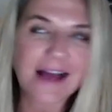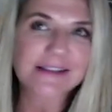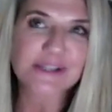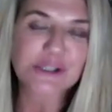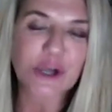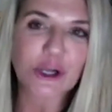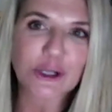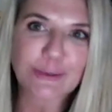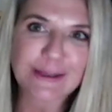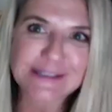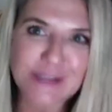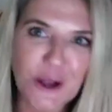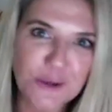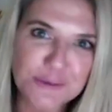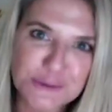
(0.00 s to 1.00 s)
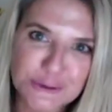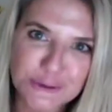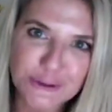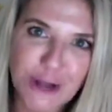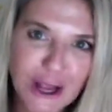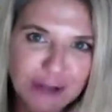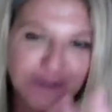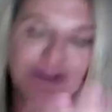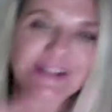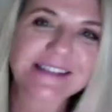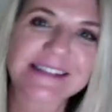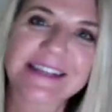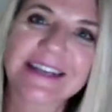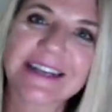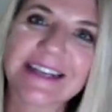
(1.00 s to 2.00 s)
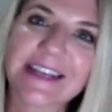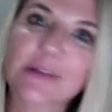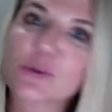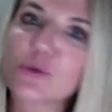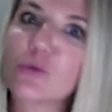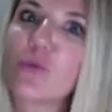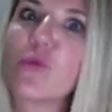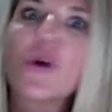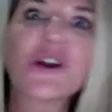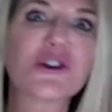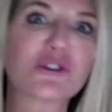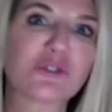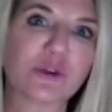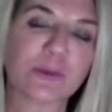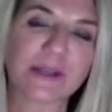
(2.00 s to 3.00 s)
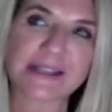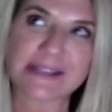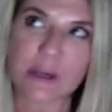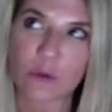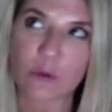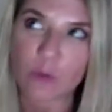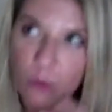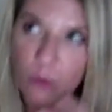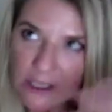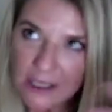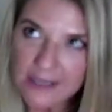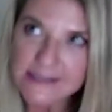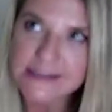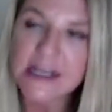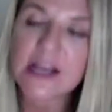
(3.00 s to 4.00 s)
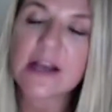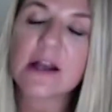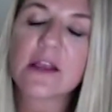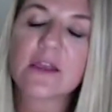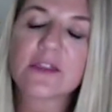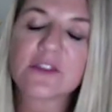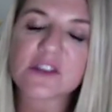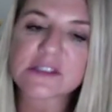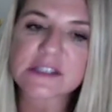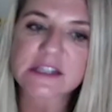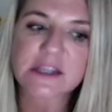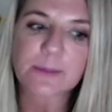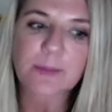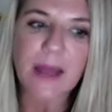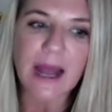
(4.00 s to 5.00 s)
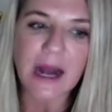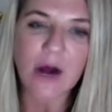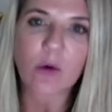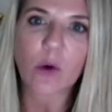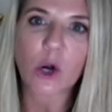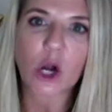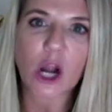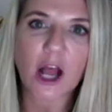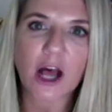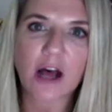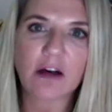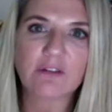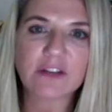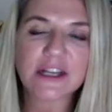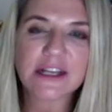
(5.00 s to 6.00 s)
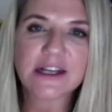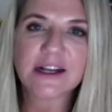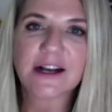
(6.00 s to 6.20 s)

as a Charlotte Mason homeschooler under this lady. And it was wonderful because I realized just the power of